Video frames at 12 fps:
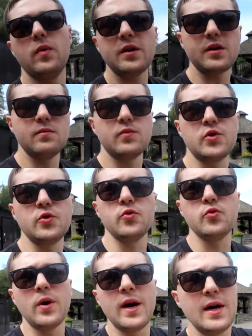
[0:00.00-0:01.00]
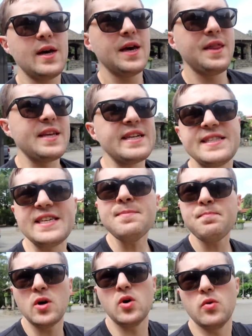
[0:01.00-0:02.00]
Welcome to the
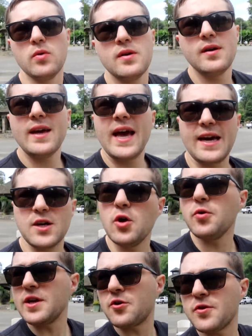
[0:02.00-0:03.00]
depot at Cody